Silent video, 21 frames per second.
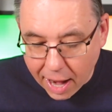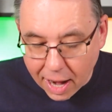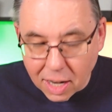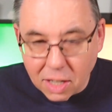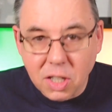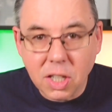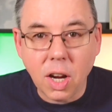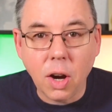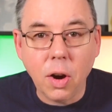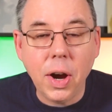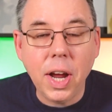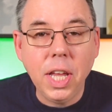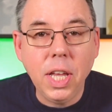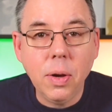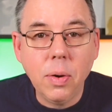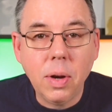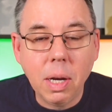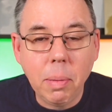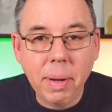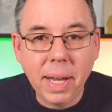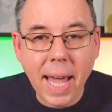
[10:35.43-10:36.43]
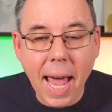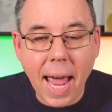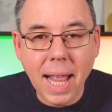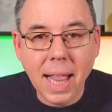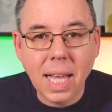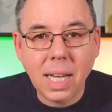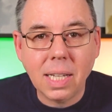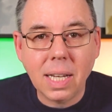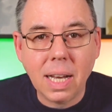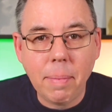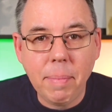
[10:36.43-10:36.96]
So are you going to be getting
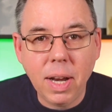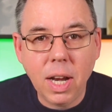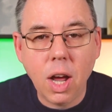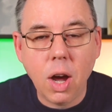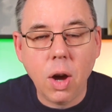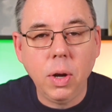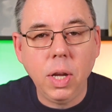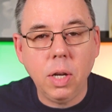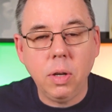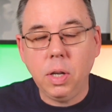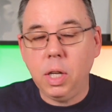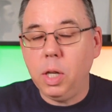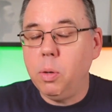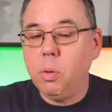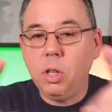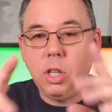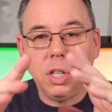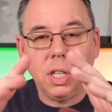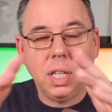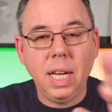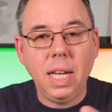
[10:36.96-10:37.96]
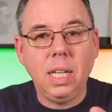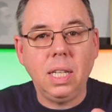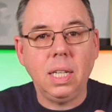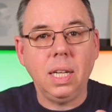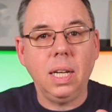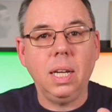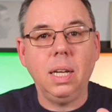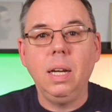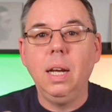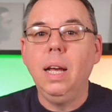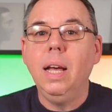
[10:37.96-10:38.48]
this? Let me know. You just need
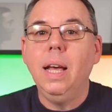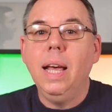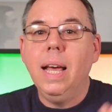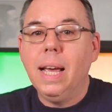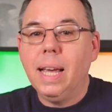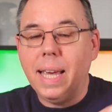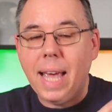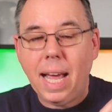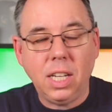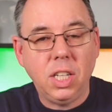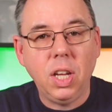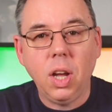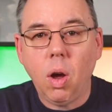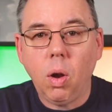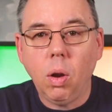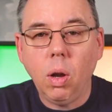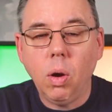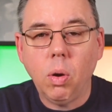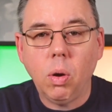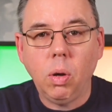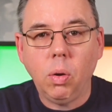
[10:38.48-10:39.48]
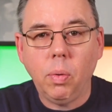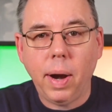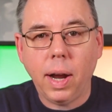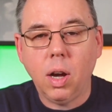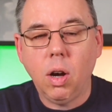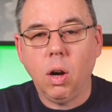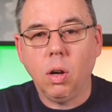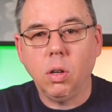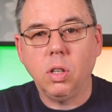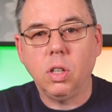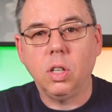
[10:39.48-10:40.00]
to get to your local
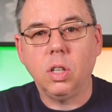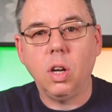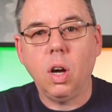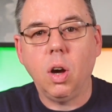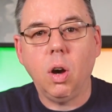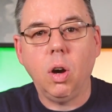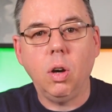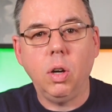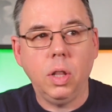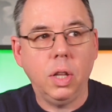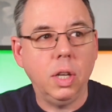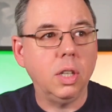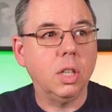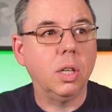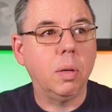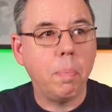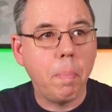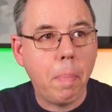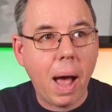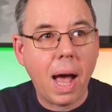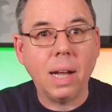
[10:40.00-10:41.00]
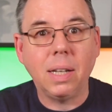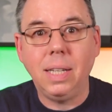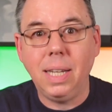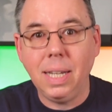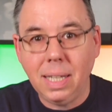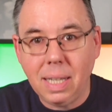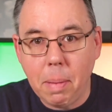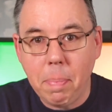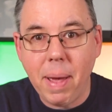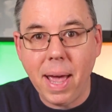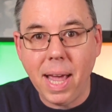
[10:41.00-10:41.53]
record store that's
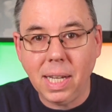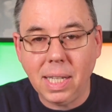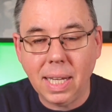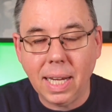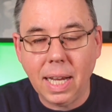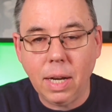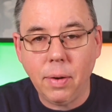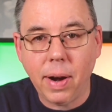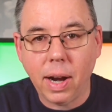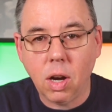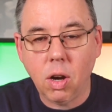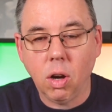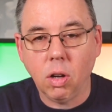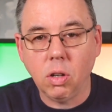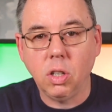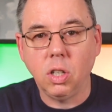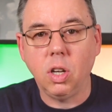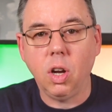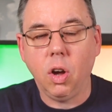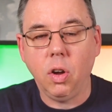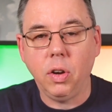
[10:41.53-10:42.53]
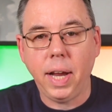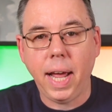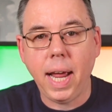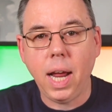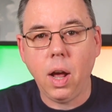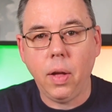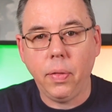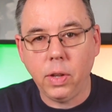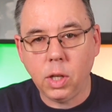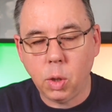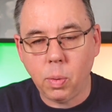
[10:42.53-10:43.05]
participating in Record Store Day
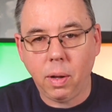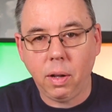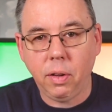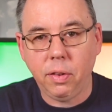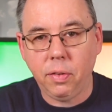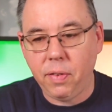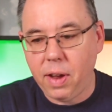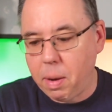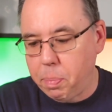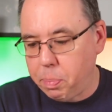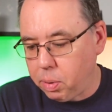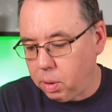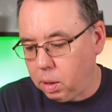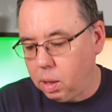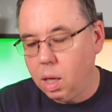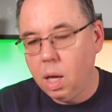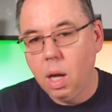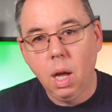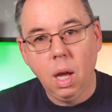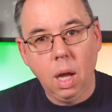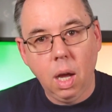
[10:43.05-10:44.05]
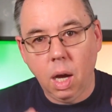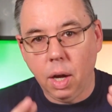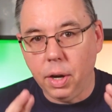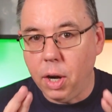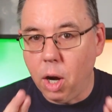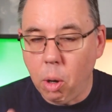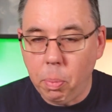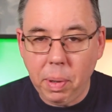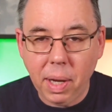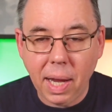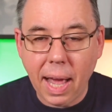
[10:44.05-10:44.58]
on the 12th of April, and
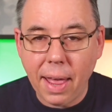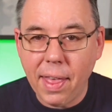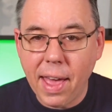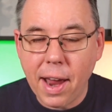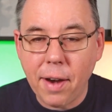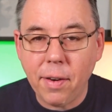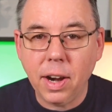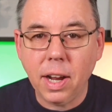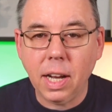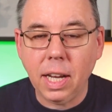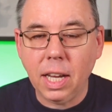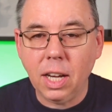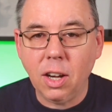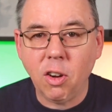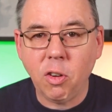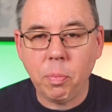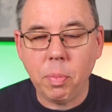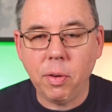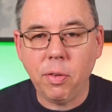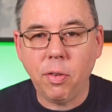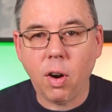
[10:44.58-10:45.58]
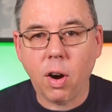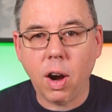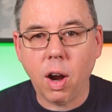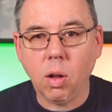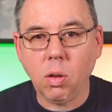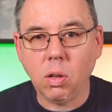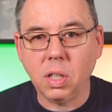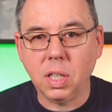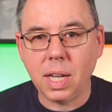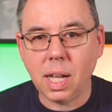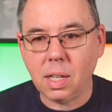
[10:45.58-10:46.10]
hope you get there early enough before it
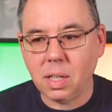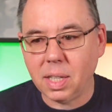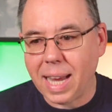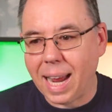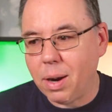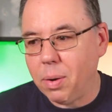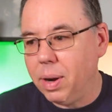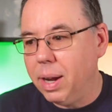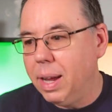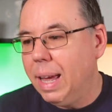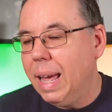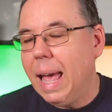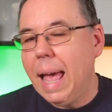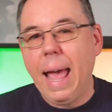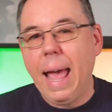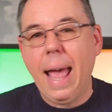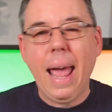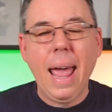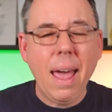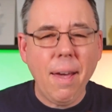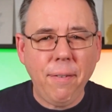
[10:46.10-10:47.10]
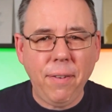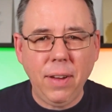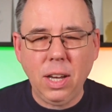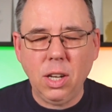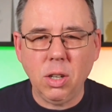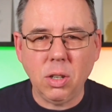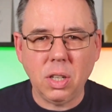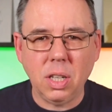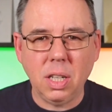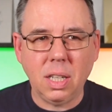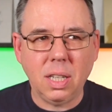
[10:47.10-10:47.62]
all sells out. If it
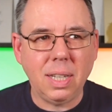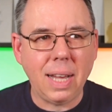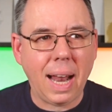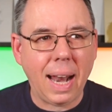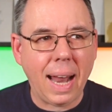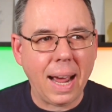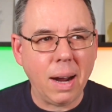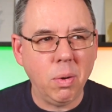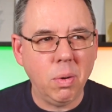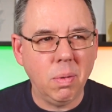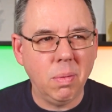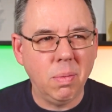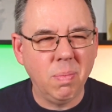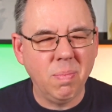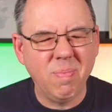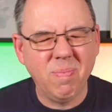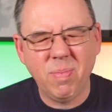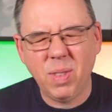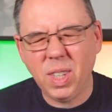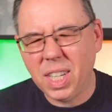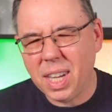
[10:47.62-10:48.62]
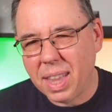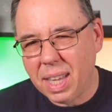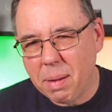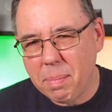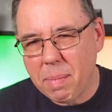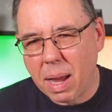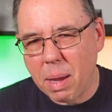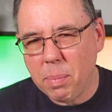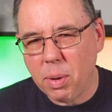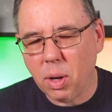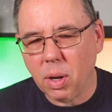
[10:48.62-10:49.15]
doesn't sell out, which I think
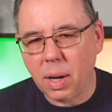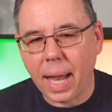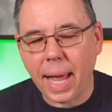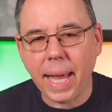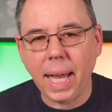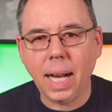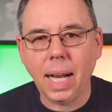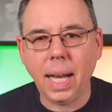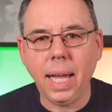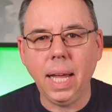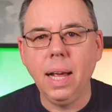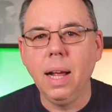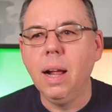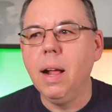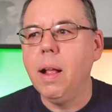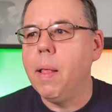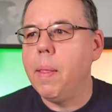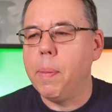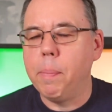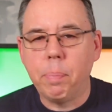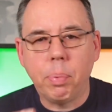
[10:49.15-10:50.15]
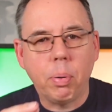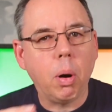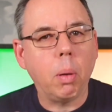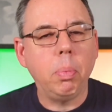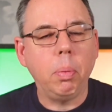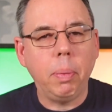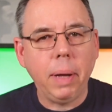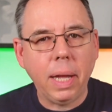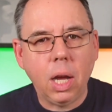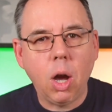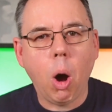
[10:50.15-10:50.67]
might be unlikely,
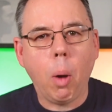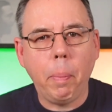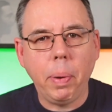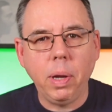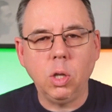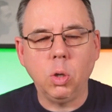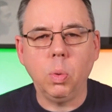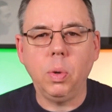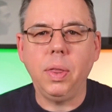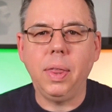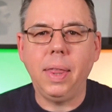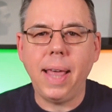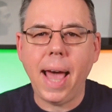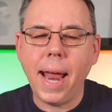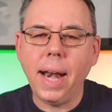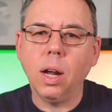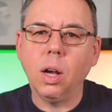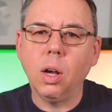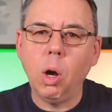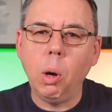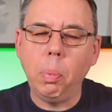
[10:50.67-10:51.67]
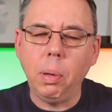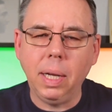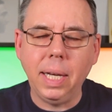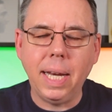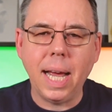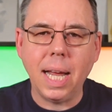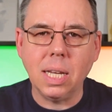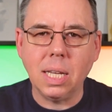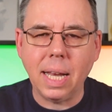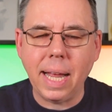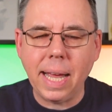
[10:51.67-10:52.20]
probably copies would then a couple of
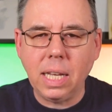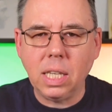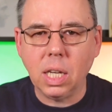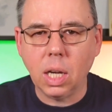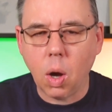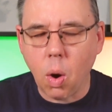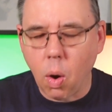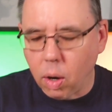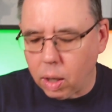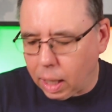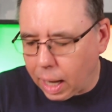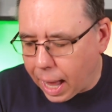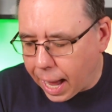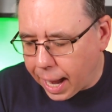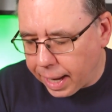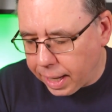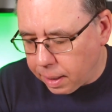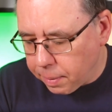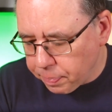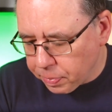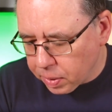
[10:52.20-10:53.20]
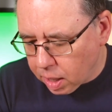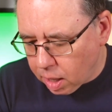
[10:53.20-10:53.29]
days later go online.